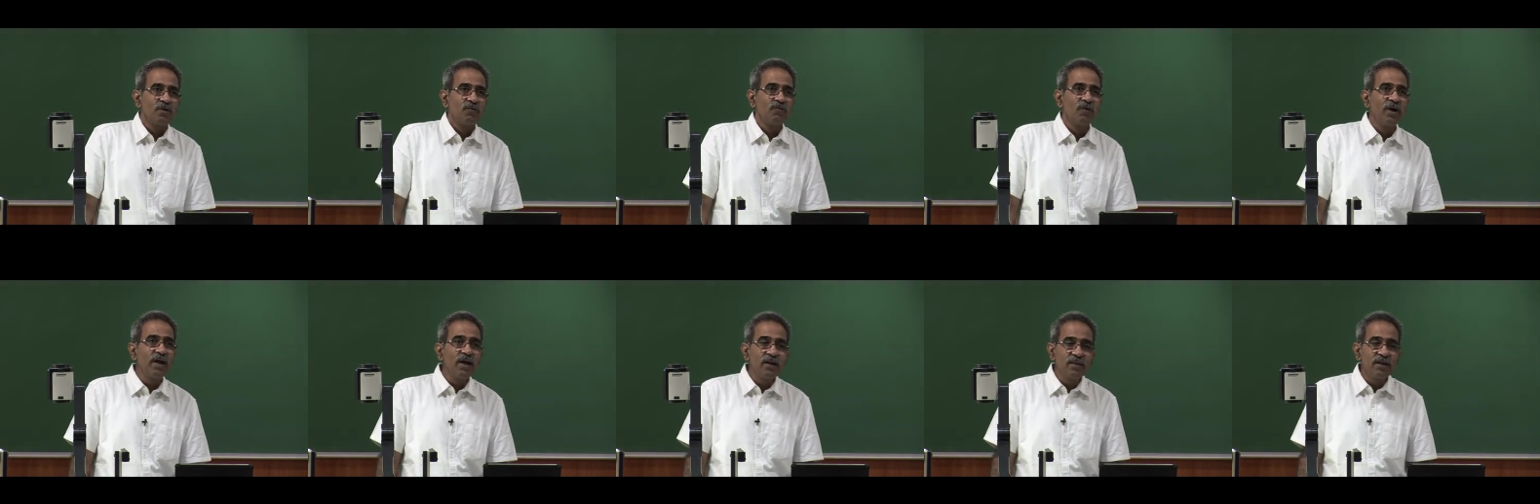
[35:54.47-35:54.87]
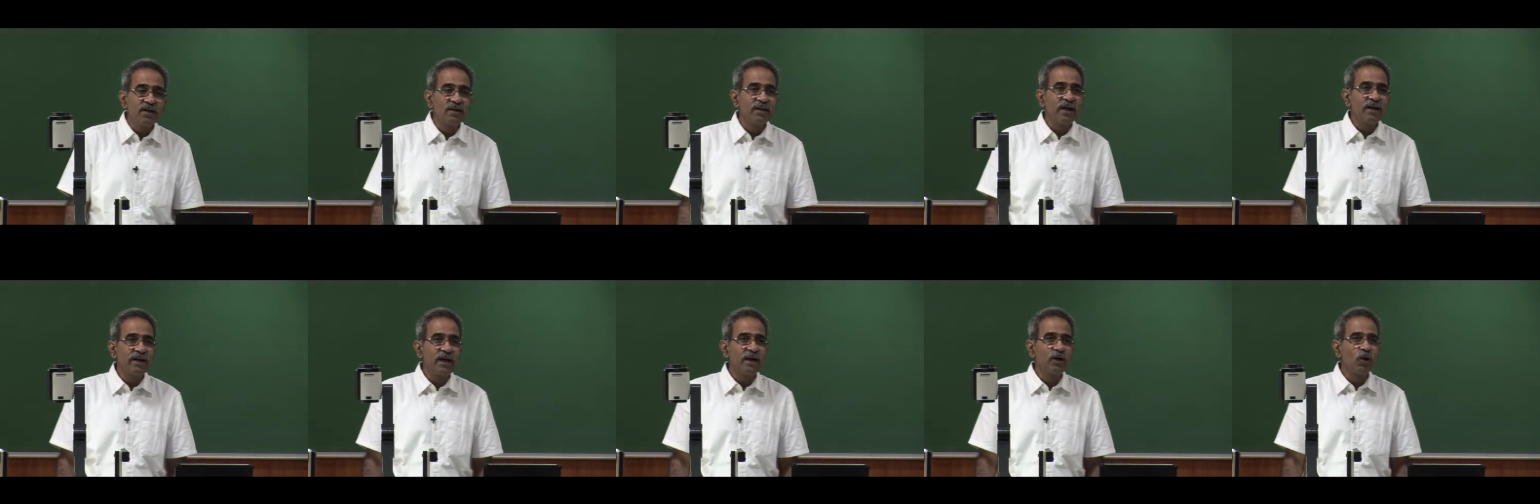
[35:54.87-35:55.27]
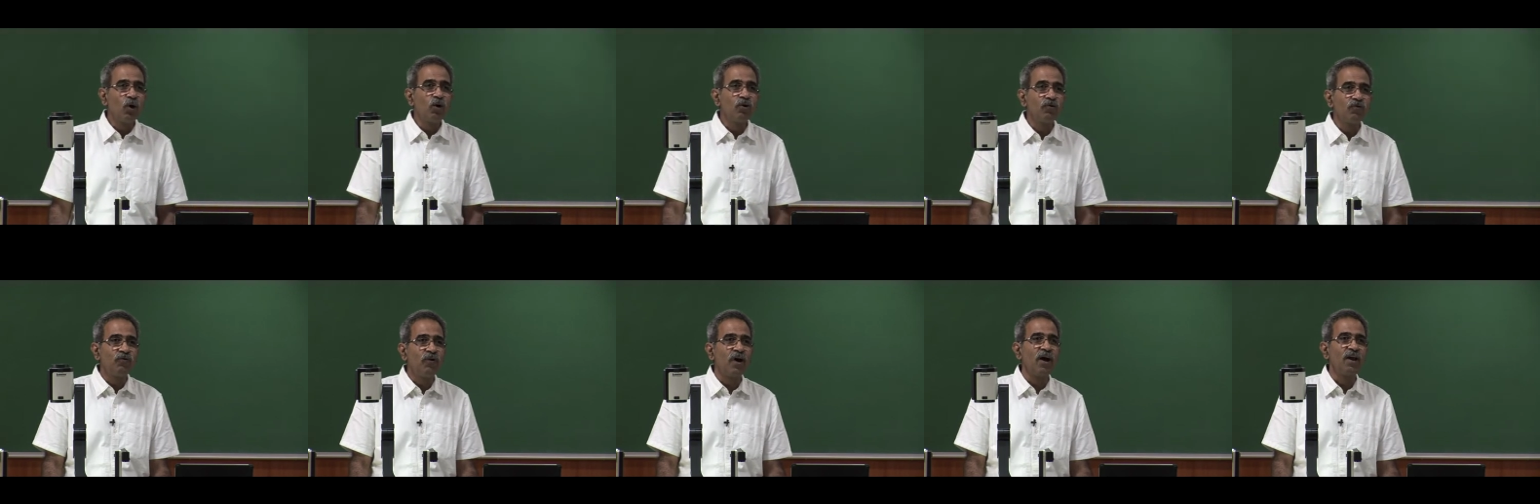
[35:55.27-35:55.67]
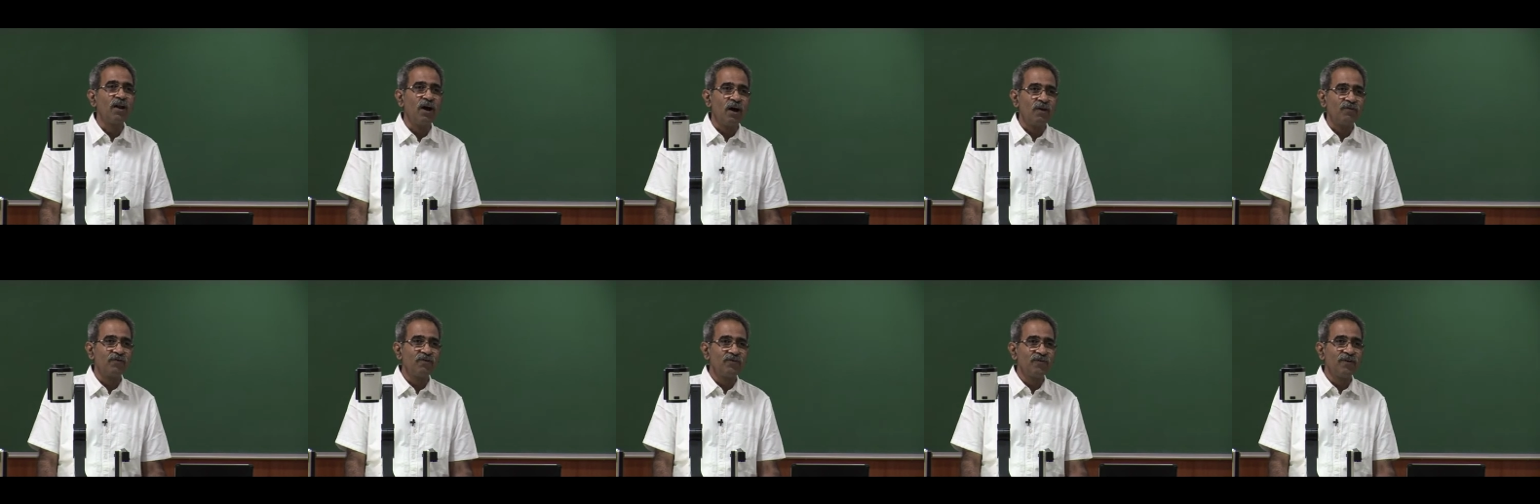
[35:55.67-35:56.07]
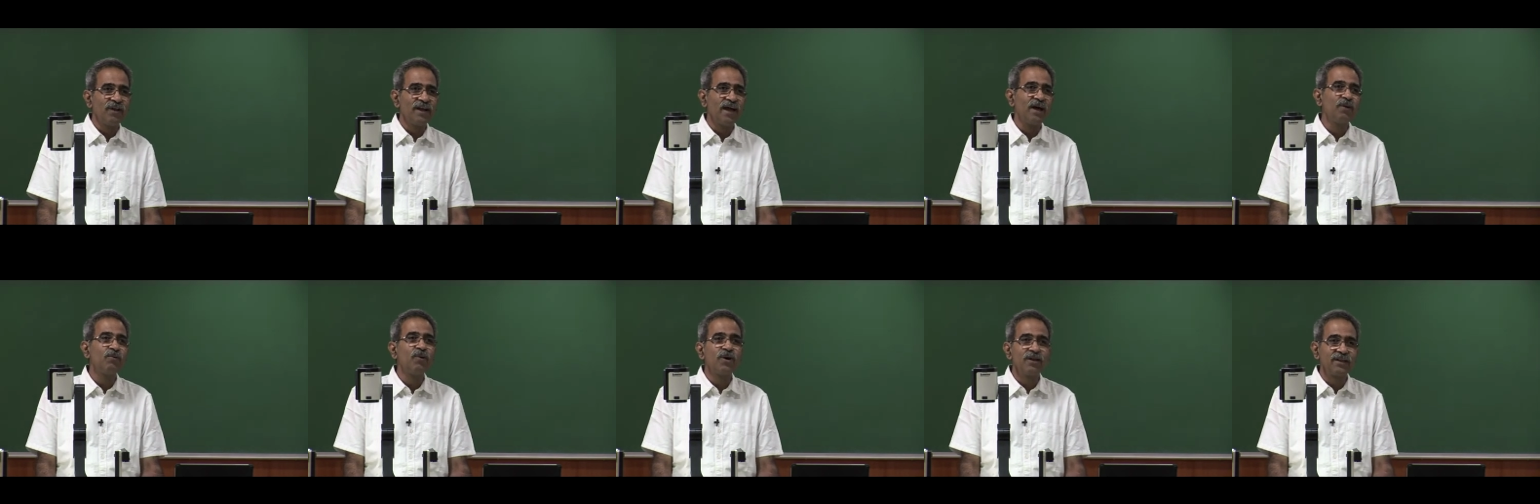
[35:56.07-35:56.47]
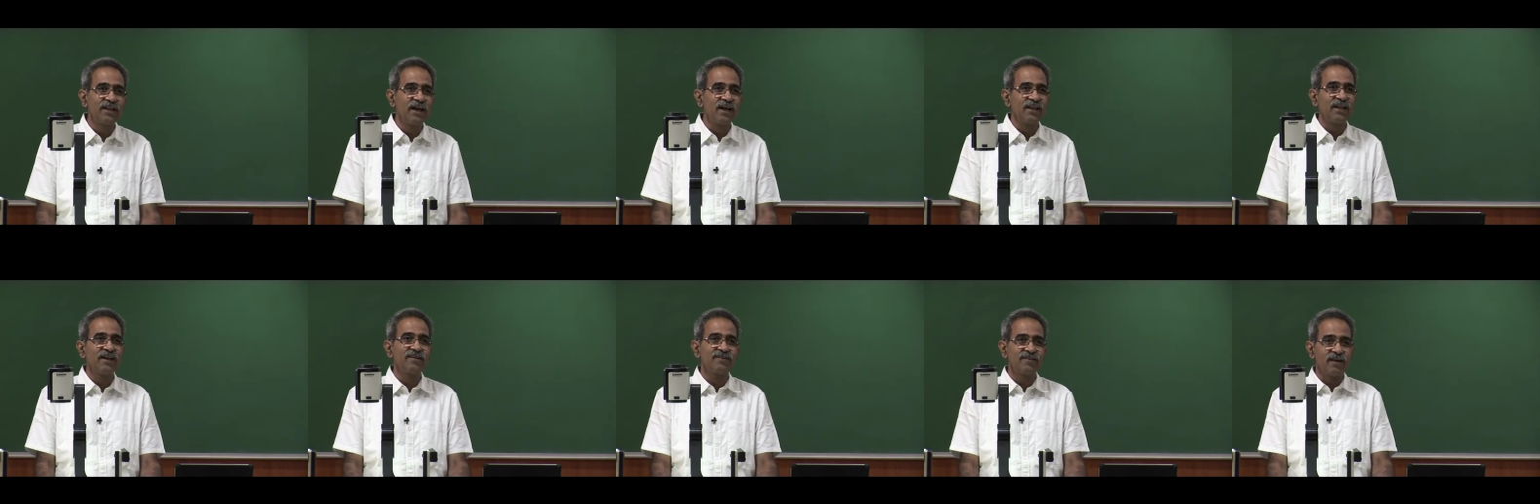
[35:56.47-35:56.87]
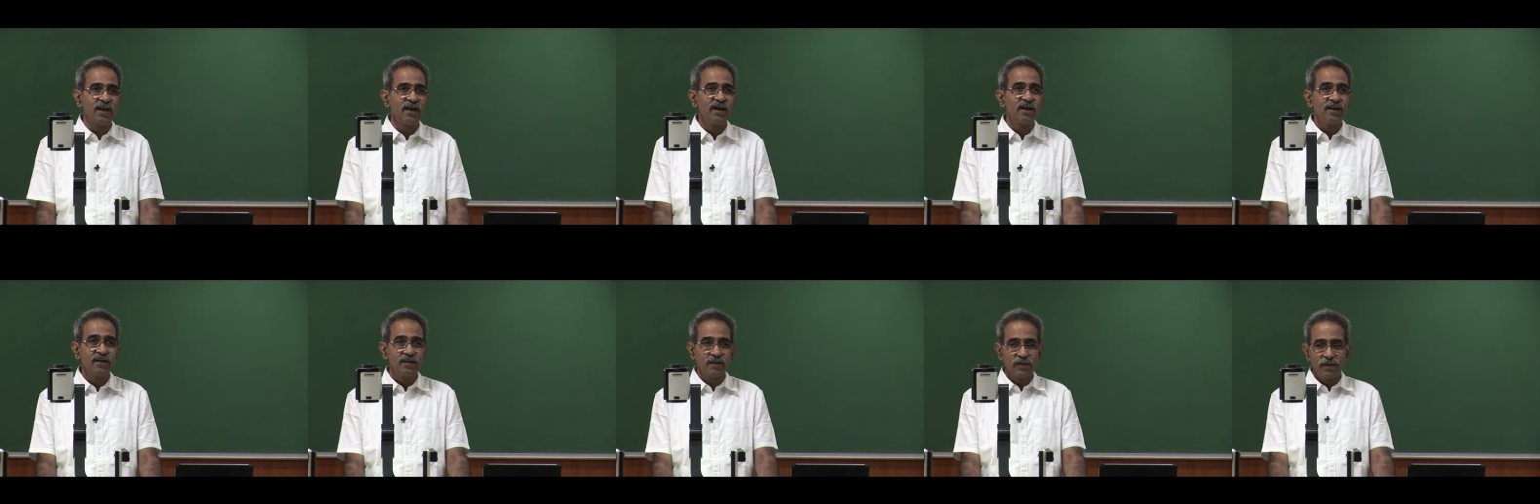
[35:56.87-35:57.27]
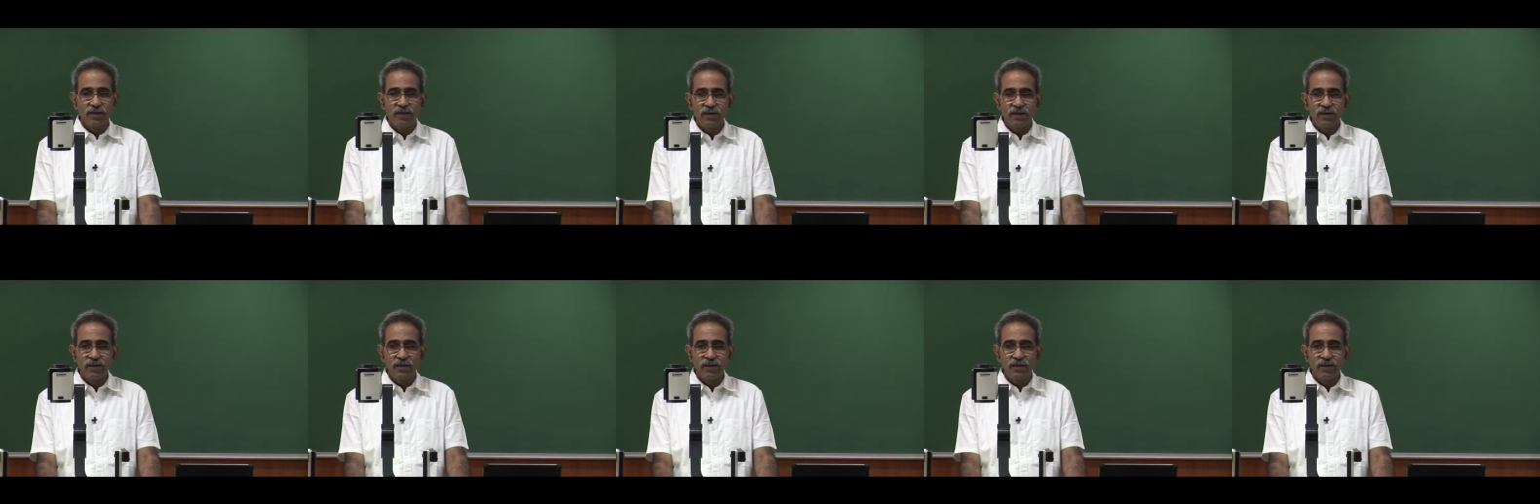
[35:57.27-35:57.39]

why is it that I don't fall off when I am on the other side?